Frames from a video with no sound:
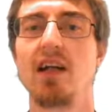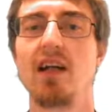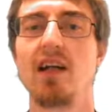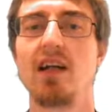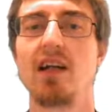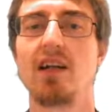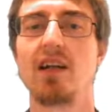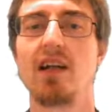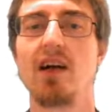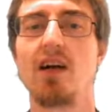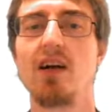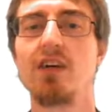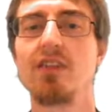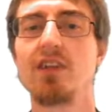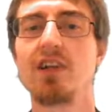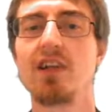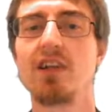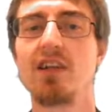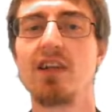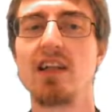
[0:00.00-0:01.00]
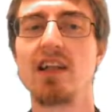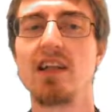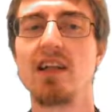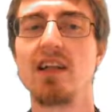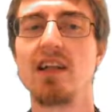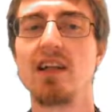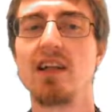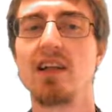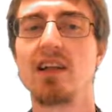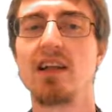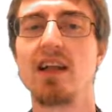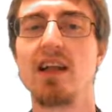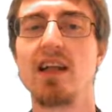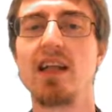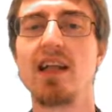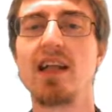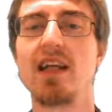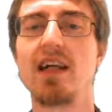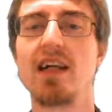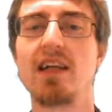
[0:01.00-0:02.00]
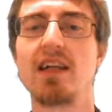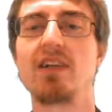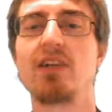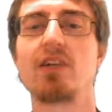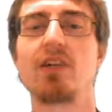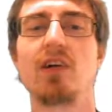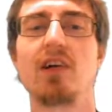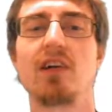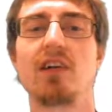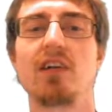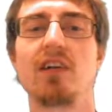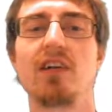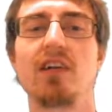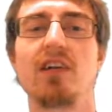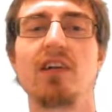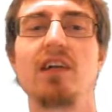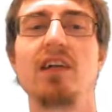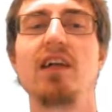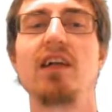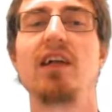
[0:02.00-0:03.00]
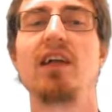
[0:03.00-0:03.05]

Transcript: Now obviously the LIA instruction